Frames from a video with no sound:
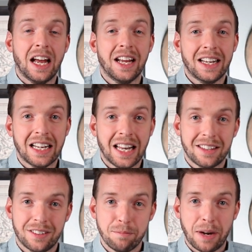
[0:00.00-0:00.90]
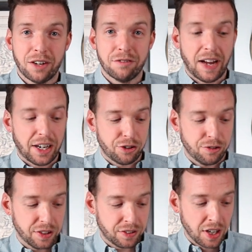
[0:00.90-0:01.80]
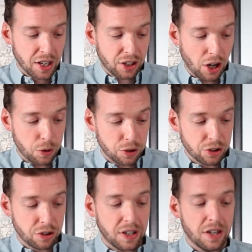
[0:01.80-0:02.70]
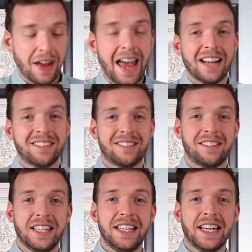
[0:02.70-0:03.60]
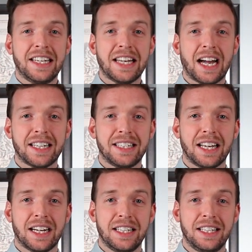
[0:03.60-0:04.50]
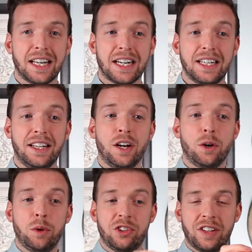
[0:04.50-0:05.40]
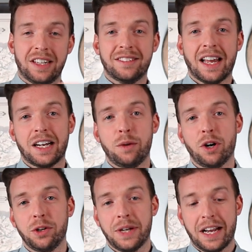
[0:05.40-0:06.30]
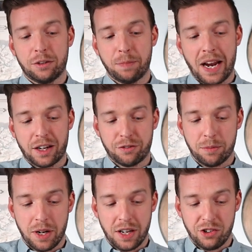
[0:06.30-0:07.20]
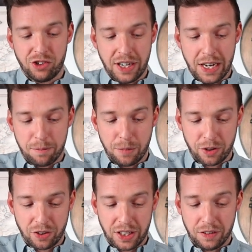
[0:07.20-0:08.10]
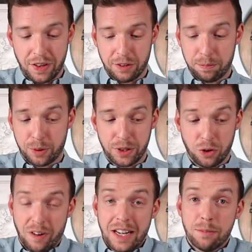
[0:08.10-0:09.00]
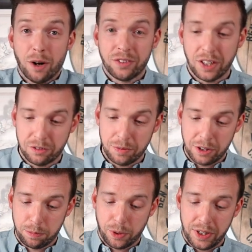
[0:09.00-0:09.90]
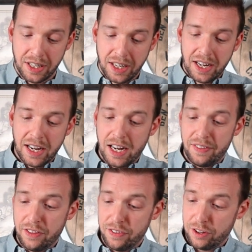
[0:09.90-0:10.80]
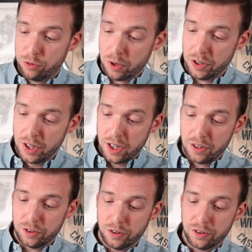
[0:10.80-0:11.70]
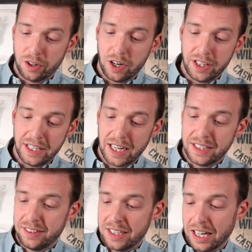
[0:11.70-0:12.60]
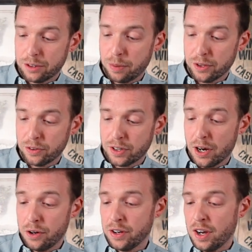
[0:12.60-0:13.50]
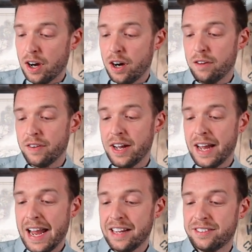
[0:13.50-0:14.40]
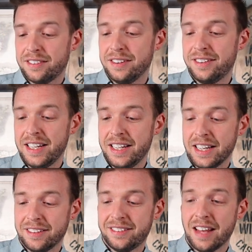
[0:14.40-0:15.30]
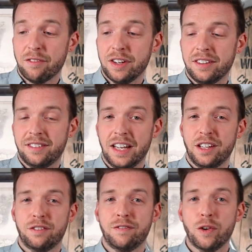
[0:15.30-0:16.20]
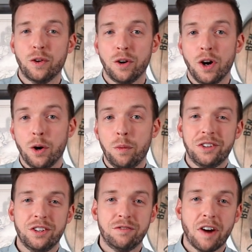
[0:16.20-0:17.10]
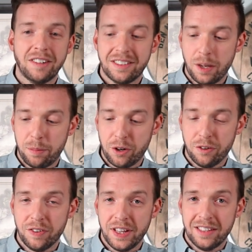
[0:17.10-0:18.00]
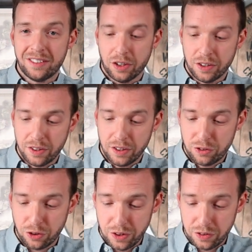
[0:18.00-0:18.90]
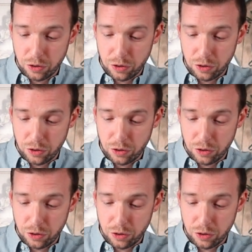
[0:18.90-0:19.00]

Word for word: uh, Glass Manufacturers code under it of SC999, which is exactly what you would expect from a g bottling of this point or any bottling from this point. And then this one has also got a United Glass bottle code of uh, SD764, which is very typical for these connoisseurs choice